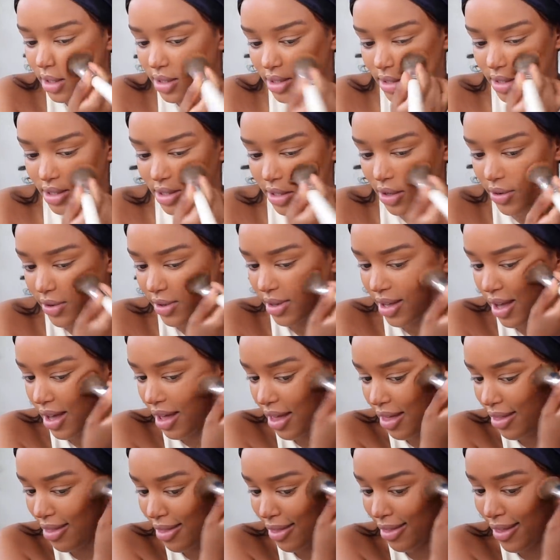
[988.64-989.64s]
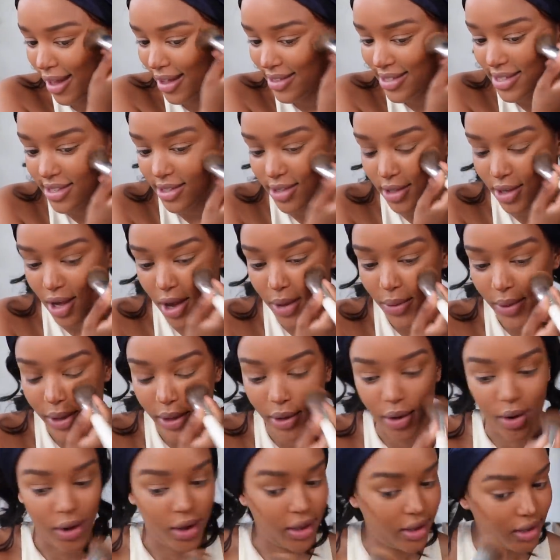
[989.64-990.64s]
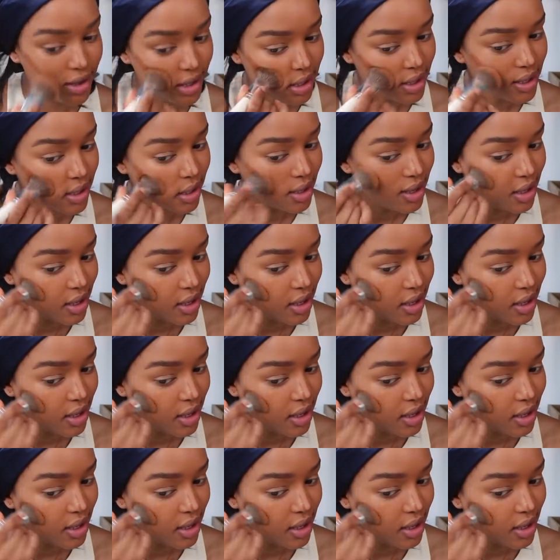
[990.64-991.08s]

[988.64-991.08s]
So yeah, that is going on.